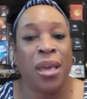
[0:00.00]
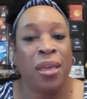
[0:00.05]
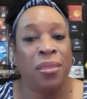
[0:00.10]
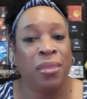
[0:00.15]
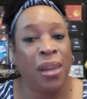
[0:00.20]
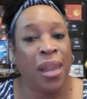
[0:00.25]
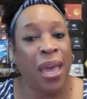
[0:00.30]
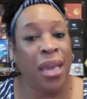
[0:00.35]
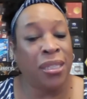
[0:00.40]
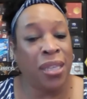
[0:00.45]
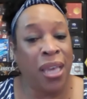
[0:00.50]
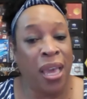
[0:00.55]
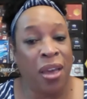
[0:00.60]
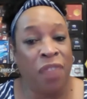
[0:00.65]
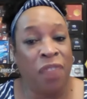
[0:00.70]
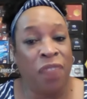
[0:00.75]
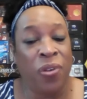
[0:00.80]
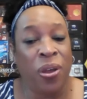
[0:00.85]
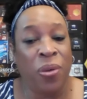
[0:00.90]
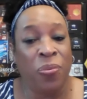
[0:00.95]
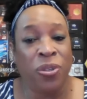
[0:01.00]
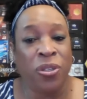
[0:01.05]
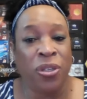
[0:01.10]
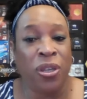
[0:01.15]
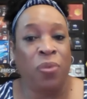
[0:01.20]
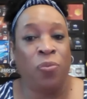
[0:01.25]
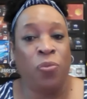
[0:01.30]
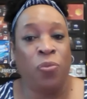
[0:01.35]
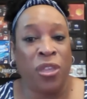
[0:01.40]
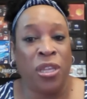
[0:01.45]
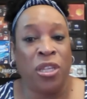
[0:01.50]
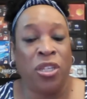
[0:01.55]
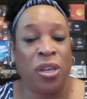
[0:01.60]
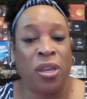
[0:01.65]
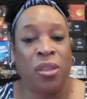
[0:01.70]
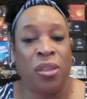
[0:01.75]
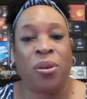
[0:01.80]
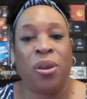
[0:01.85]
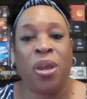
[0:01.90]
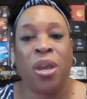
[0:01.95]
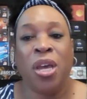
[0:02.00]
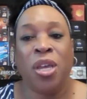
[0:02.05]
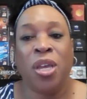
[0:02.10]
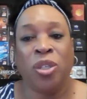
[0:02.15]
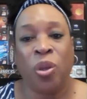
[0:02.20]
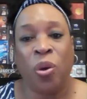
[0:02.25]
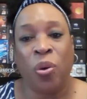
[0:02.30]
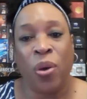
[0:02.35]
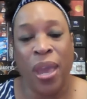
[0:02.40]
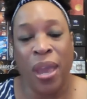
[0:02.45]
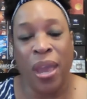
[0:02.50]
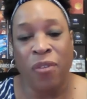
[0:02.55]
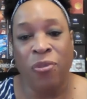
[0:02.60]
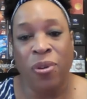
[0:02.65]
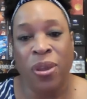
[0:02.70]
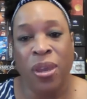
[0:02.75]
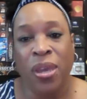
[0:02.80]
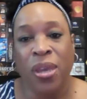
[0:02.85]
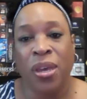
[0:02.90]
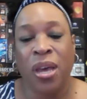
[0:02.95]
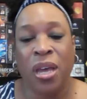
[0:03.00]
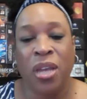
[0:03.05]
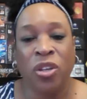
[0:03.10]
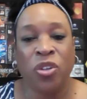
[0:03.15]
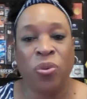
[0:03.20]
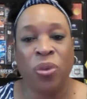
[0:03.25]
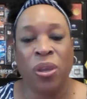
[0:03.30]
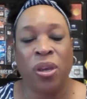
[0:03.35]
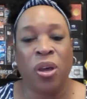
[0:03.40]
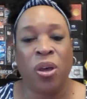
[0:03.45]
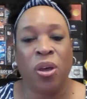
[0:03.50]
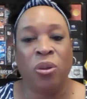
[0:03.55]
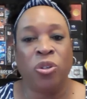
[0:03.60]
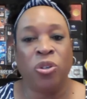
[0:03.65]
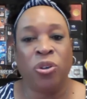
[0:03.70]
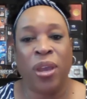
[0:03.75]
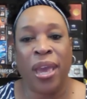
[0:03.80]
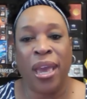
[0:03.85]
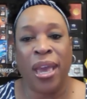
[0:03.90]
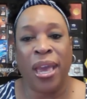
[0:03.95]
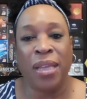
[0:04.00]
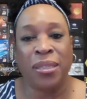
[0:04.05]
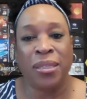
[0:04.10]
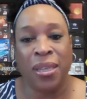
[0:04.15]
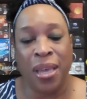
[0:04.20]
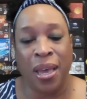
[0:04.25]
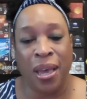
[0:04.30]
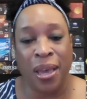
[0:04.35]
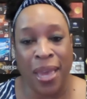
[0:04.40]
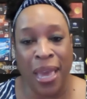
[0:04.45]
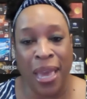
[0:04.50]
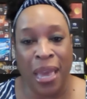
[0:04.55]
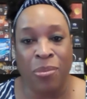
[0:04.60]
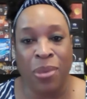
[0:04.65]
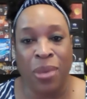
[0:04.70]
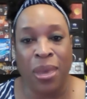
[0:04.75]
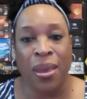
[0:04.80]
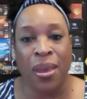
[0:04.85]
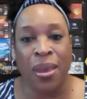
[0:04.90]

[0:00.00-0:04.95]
They like to have fun with each other. So every country and culture has a gaming